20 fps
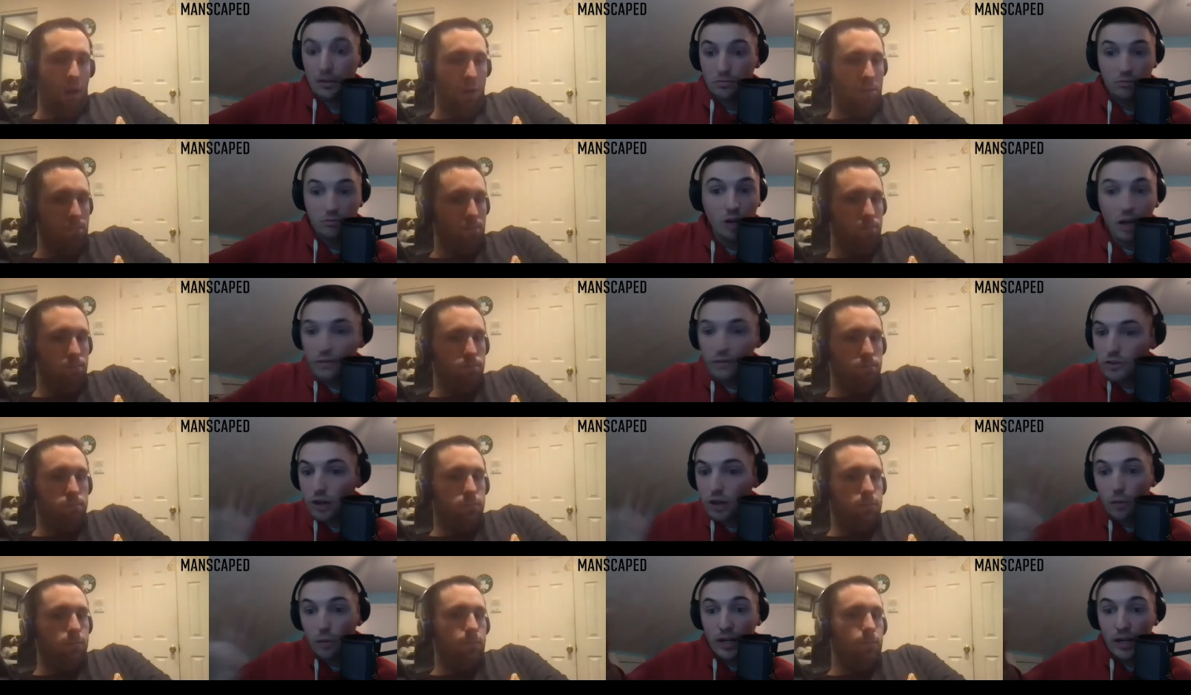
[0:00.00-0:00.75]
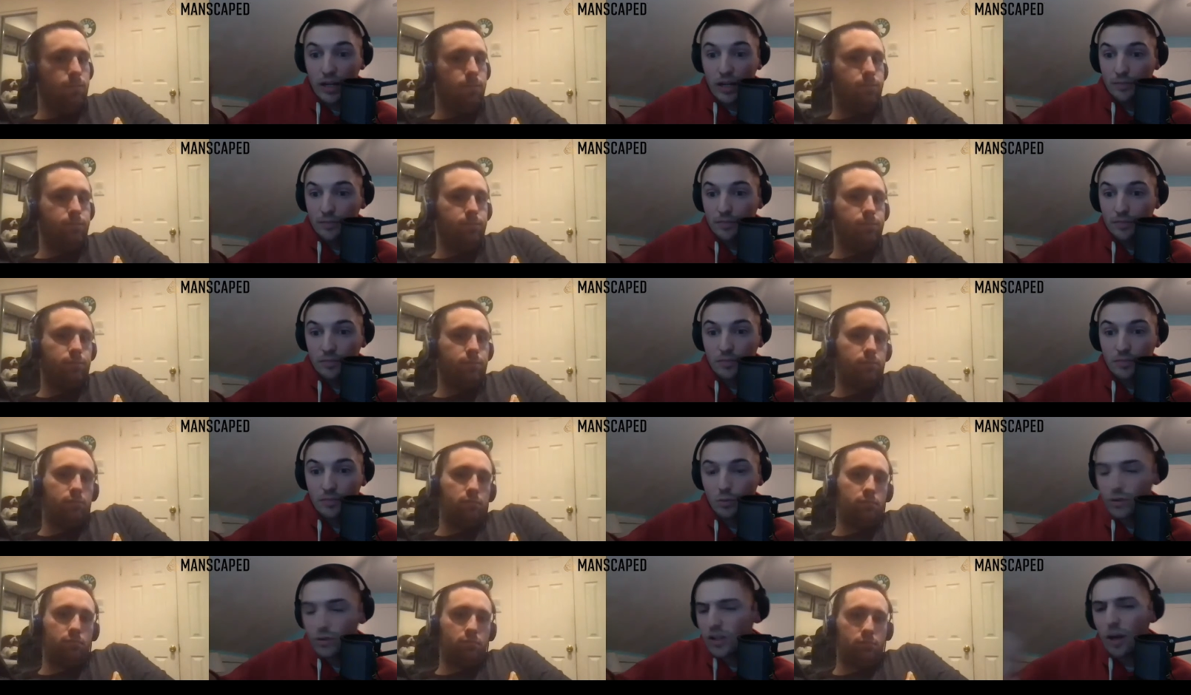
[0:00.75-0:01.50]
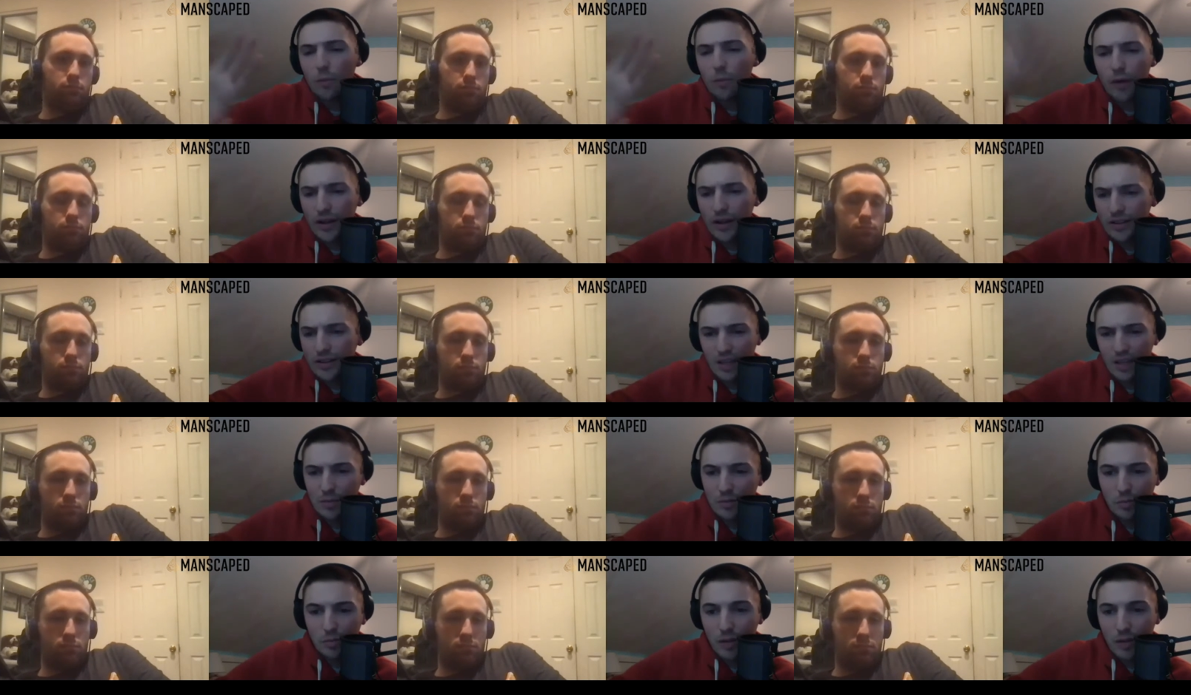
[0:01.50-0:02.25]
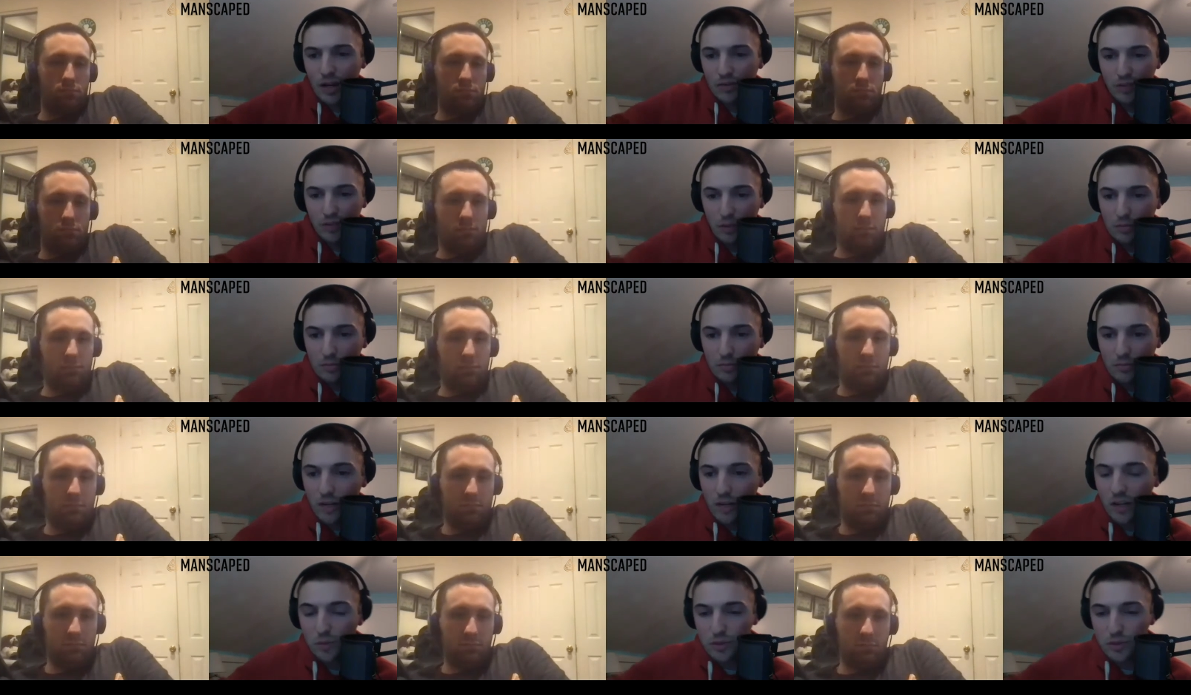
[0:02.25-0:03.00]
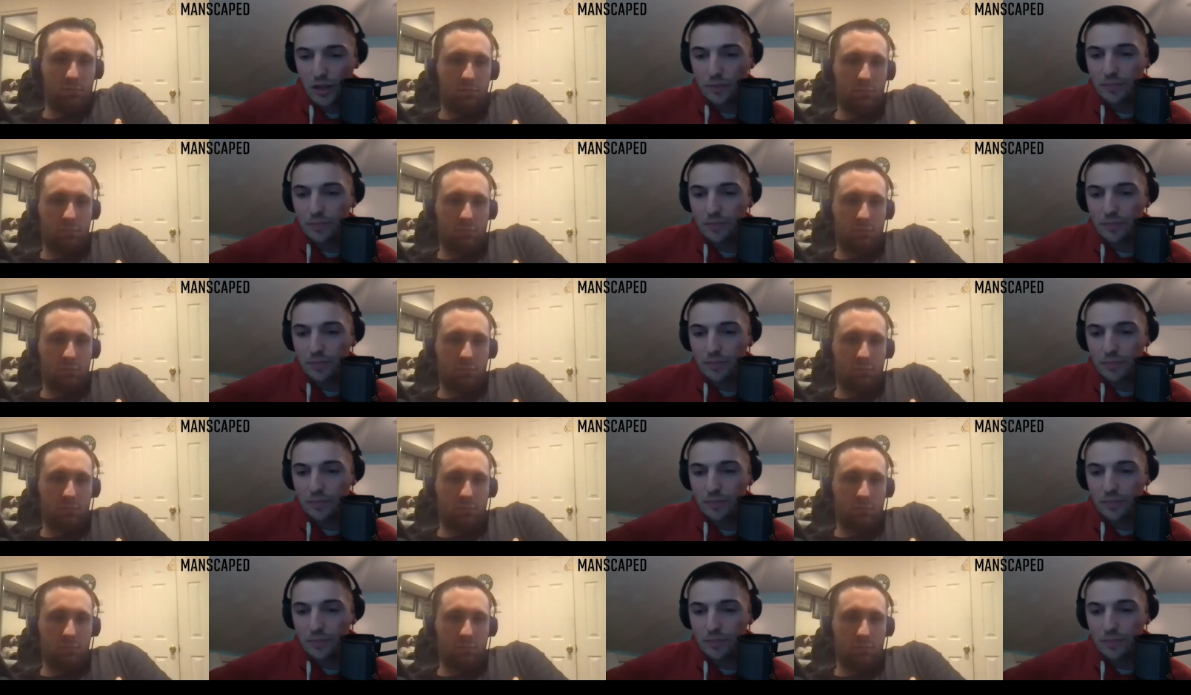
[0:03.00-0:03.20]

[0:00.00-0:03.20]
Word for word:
Speaker 1: Not even Tom Brady. With Tom Brady, this team is a playoff team, one hundred percent.